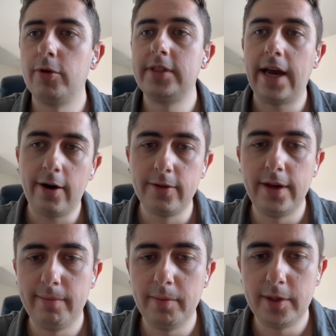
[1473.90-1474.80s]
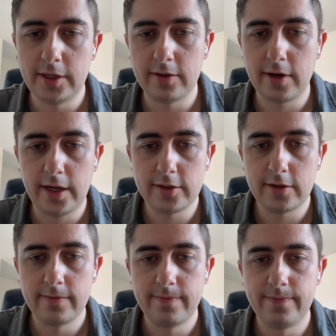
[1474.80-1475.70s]
and we'll tell them the particular
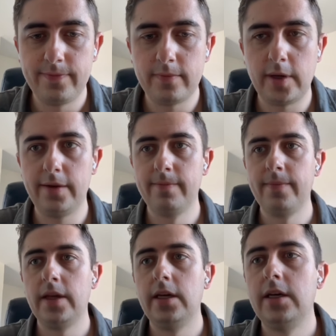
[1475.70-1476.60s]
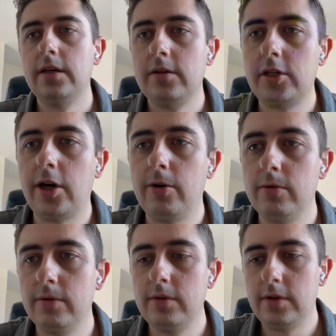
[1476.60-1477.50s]
answer, right?
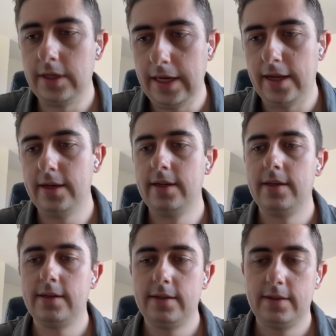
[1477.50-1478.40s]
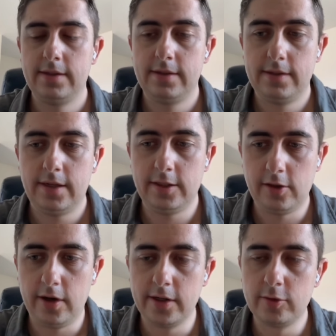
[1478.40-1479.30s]
So again, as
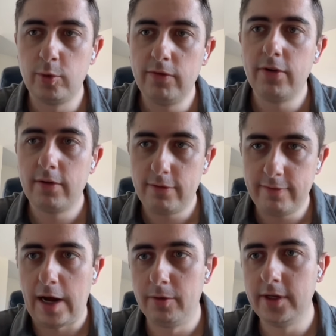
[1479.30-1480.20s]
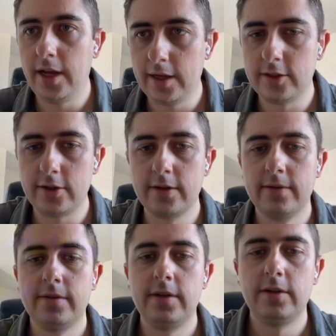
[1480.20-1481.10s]
long as we've found an answer,